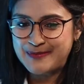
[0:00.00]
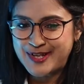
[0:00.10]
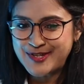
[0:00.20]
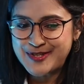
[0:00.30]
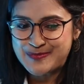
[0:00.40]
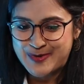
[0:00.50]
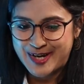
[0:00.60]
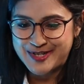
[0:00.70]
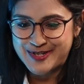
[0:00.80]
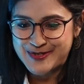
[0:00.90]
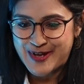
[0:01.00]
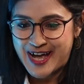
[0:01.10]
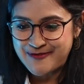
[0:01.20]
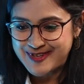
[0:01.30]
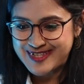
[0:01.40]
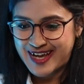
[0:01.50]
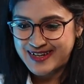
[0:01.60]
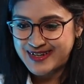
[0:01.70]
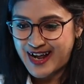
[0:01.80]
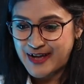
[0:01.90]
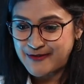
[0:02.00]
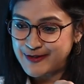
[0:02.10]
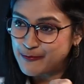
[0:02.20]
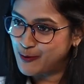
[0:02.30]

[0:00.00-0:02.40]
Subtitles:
imagine the pressure. So I've decided I will